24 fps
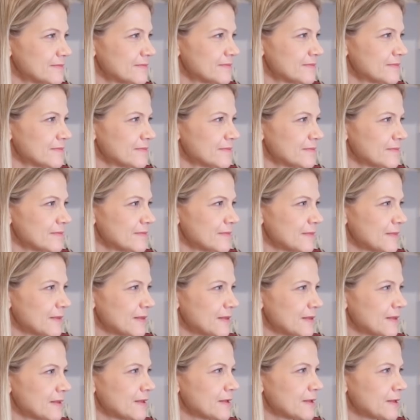
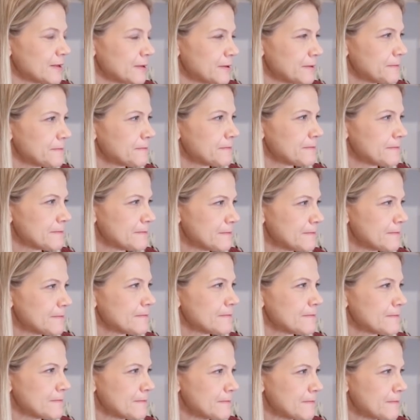
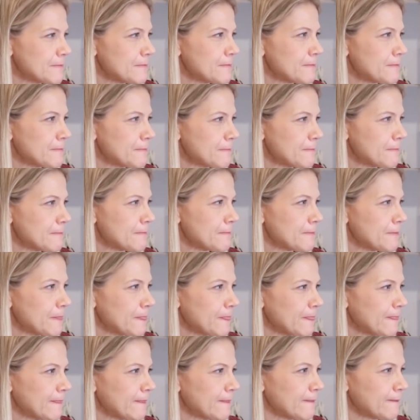
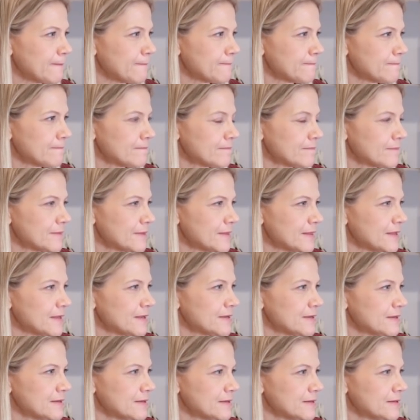
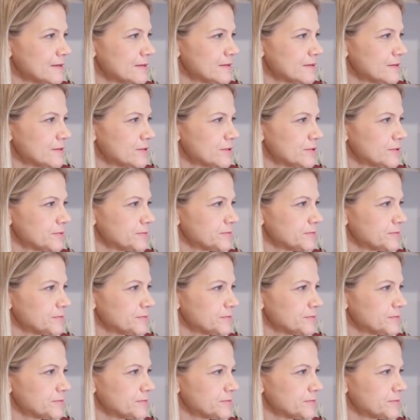[no speech]